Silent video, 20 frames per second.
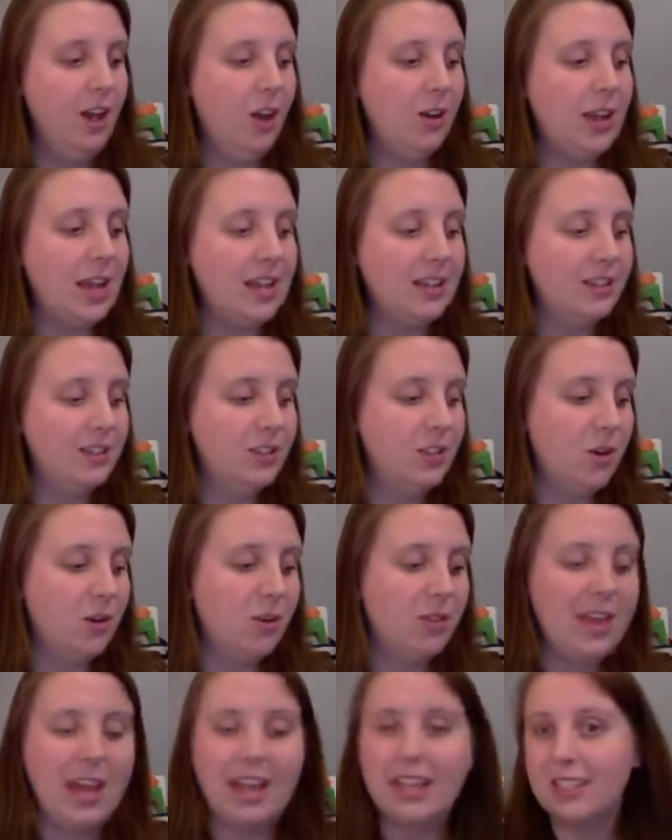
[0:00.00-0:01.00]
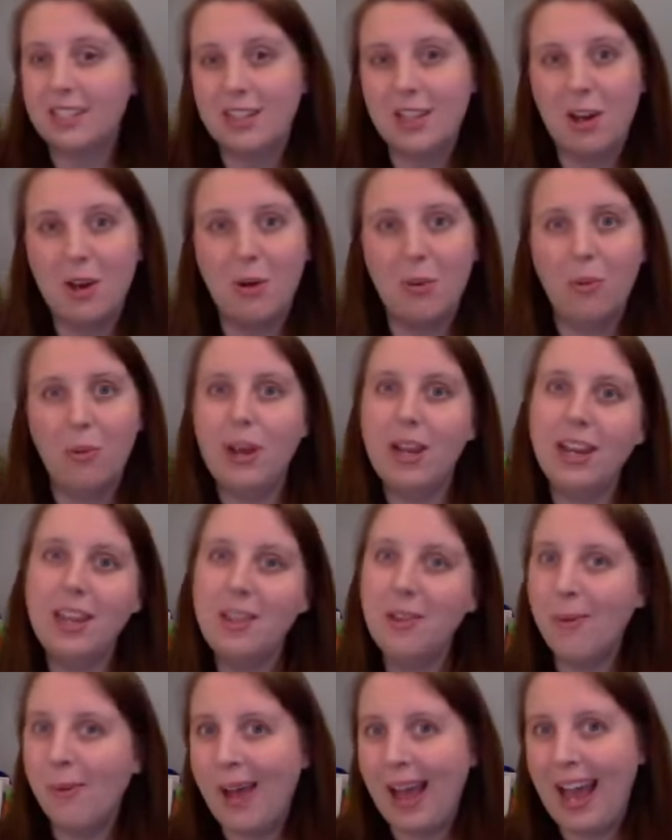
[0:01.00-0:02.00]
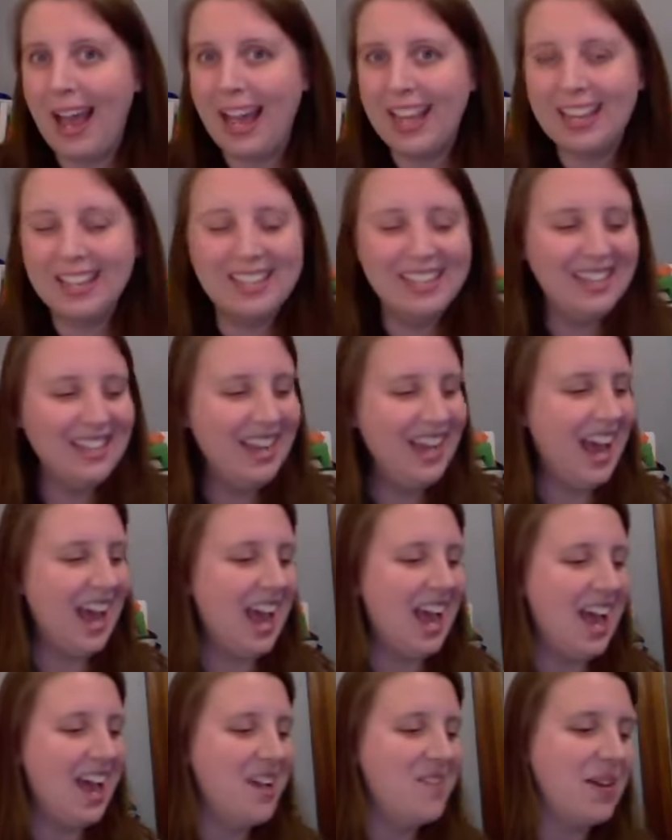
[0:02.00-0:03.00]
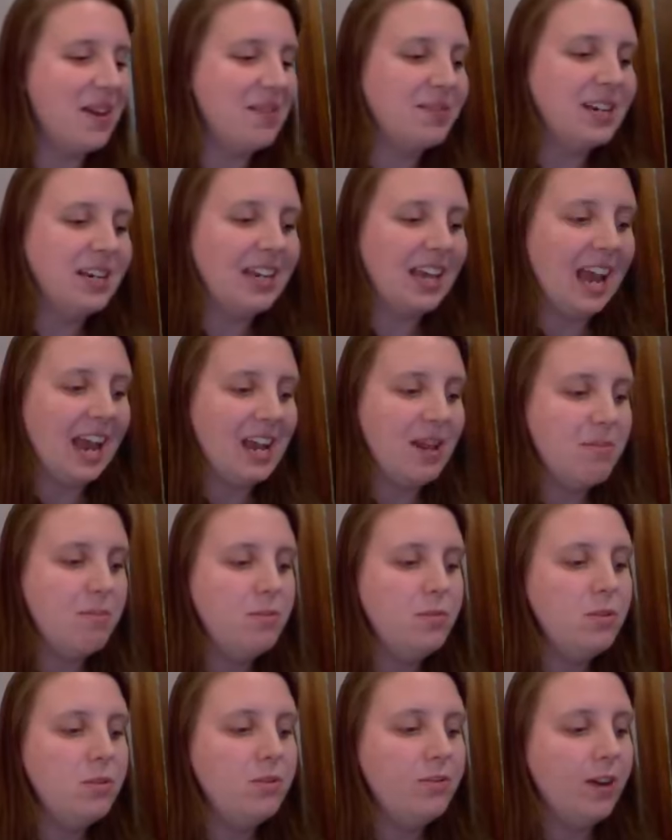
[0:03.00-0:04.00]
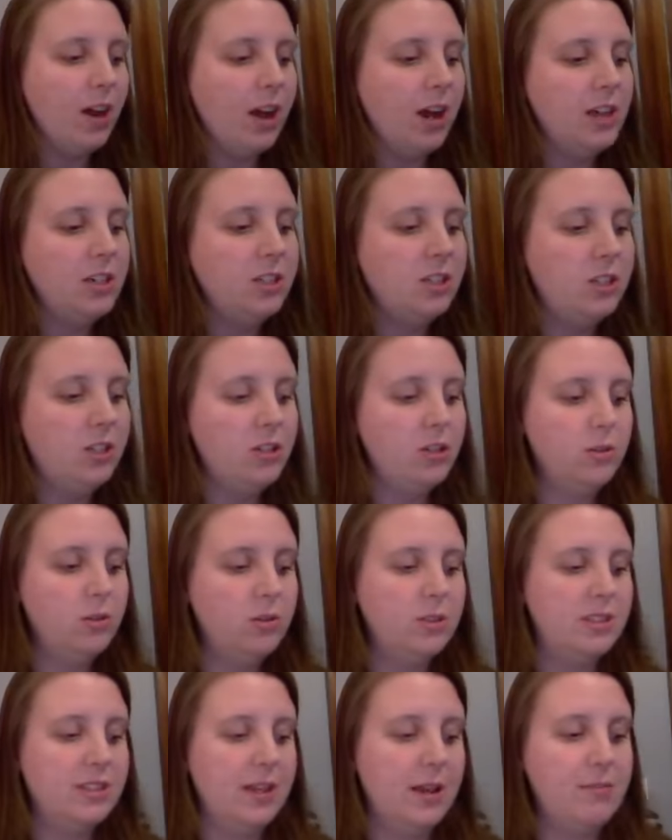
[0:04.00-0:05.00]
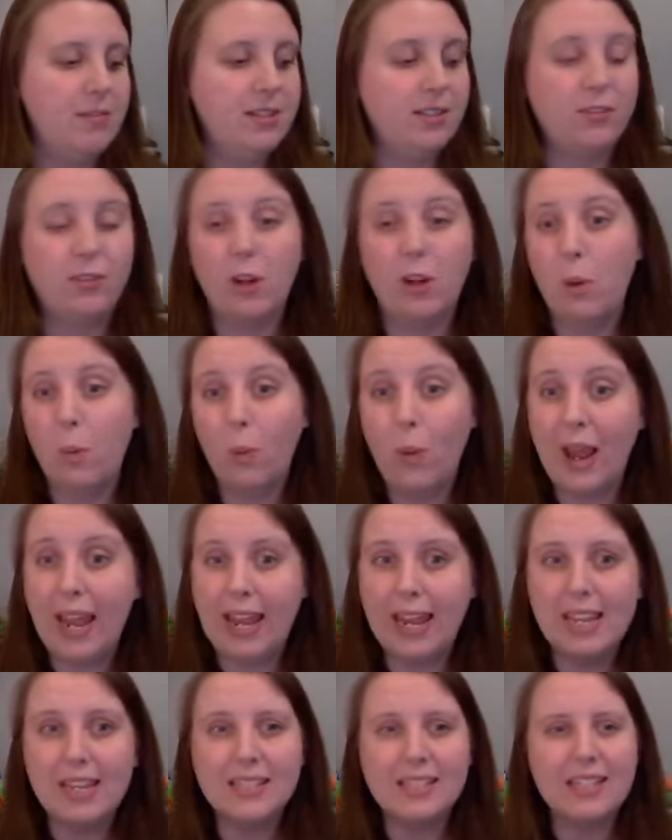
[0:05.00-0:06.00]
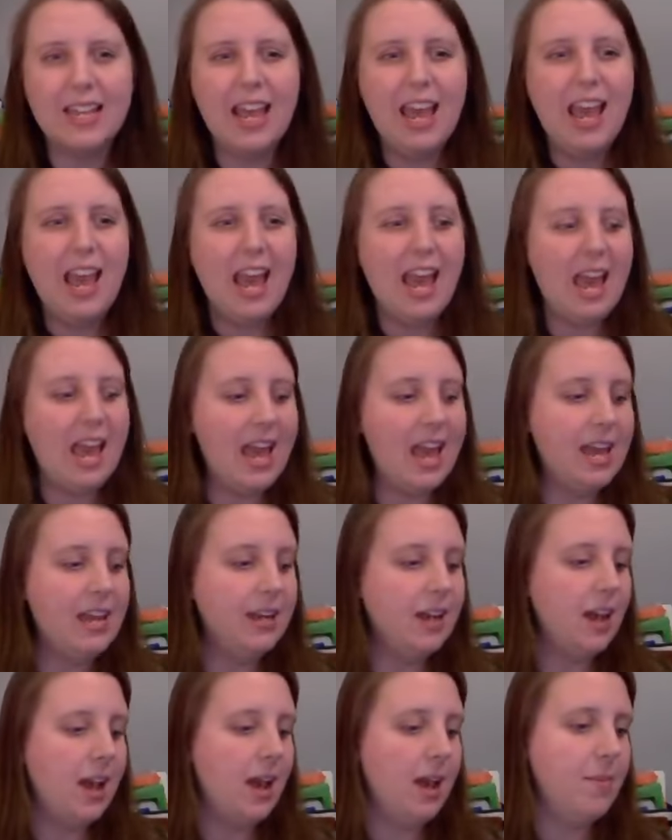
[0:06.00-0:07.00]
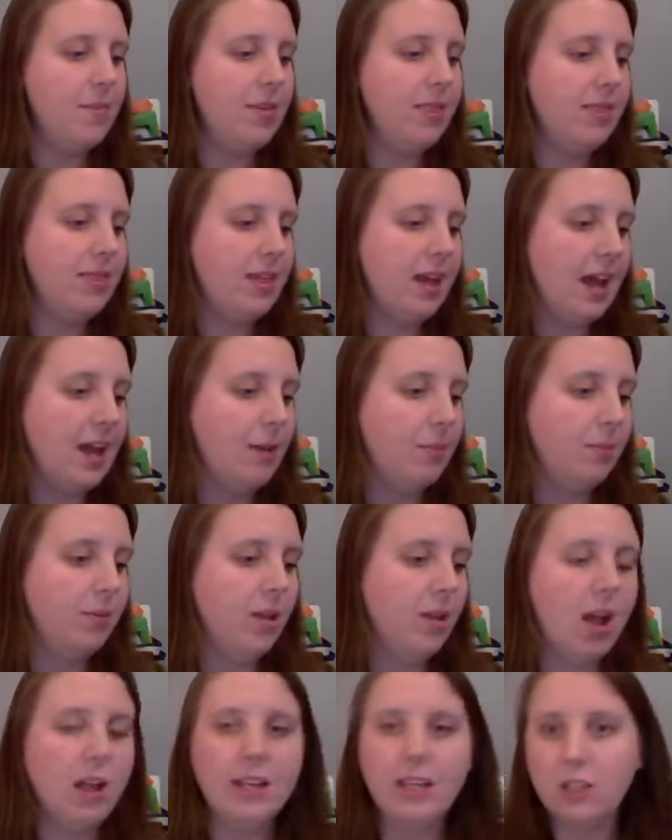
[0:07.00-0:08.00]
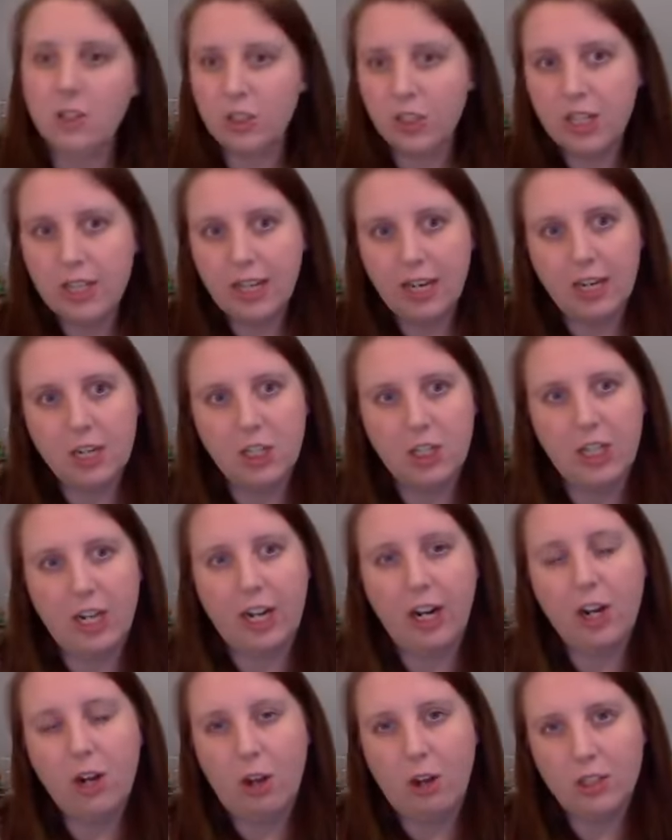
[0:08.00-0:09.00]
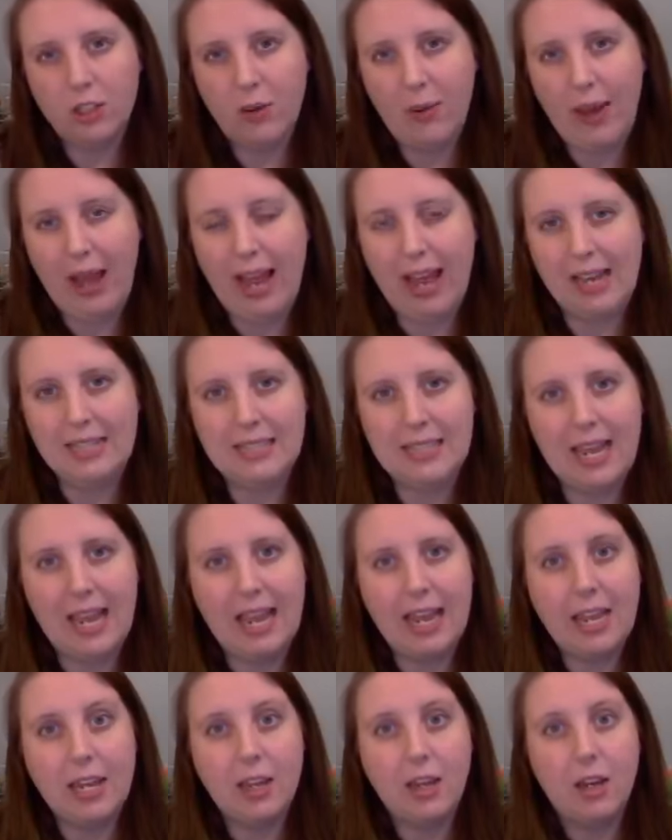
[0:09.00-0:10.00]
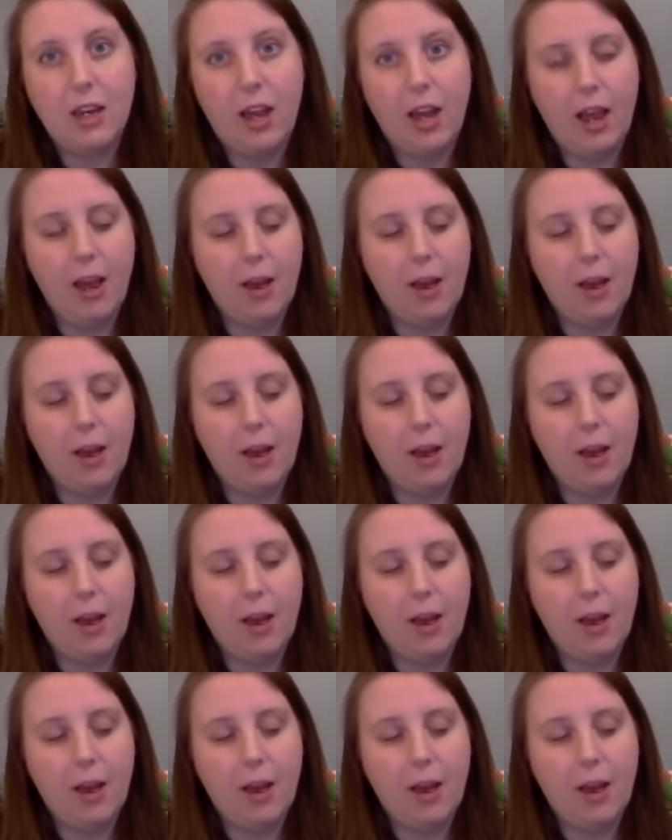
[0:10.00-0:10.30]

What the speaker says: Okay, so that's the when and the why. I'm going to kind of move on to some different ways. And that blog entry that I shared also has a